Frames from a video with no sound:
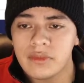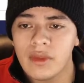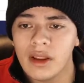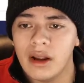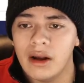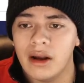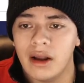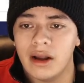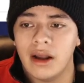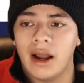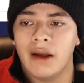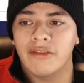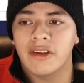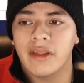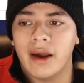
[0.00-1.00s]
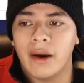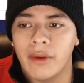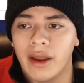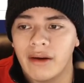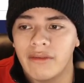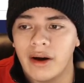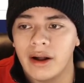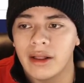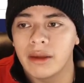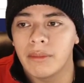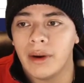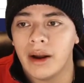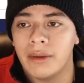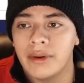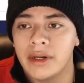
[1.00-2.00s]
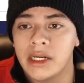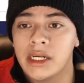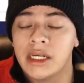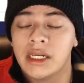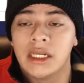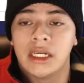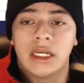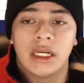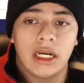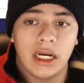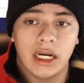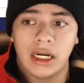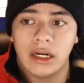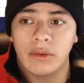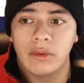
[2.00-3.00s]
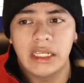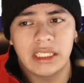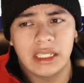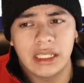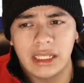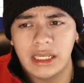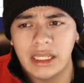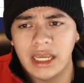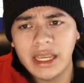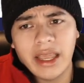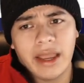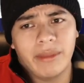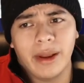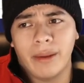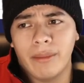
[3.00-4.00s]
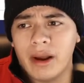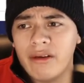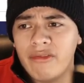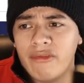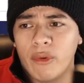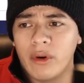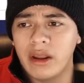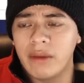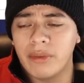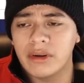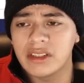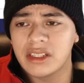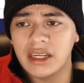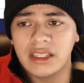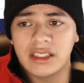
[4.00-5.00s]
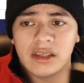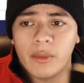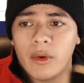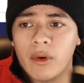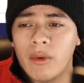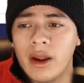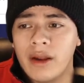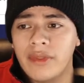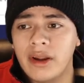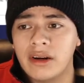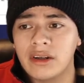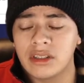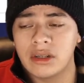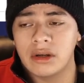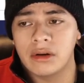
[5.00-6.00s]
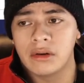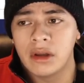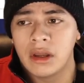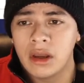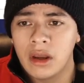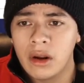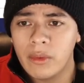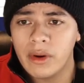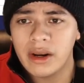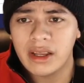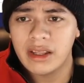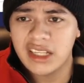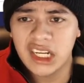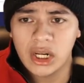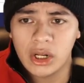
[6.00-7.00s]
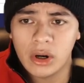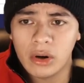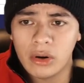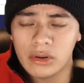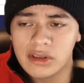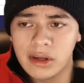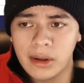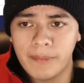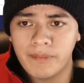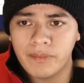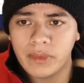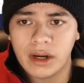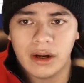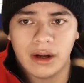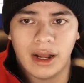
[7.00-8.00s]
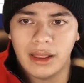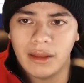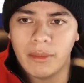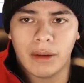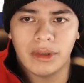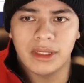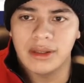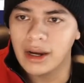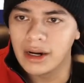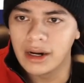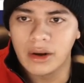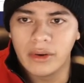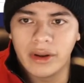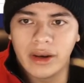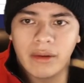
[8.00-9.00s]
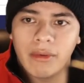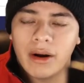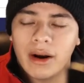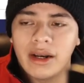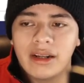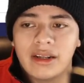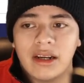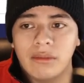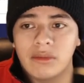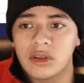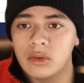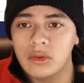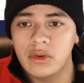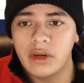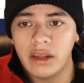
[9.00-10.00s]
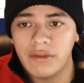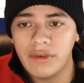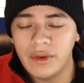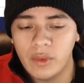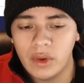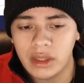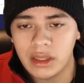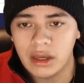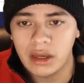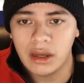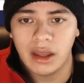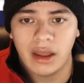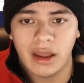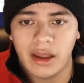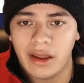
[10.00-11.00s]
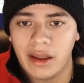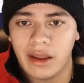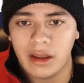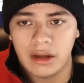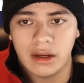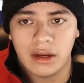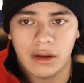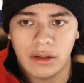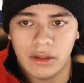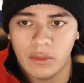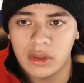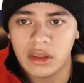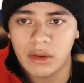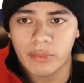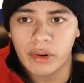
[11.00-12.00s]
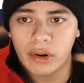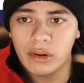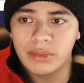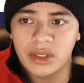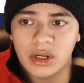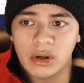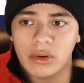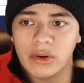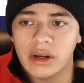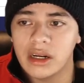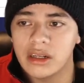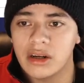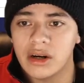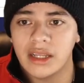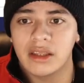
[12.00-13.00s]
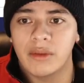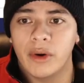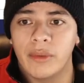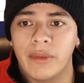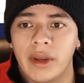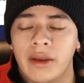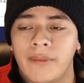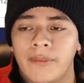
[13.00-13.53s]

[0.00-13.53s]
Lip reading: After that, we have Alibaba. Recently, they came down about 40%, somewhere around there. So we're going to continue to hold them. Alibaba's not going to go anywhere anytime soon, even with the probes are going under at the moment.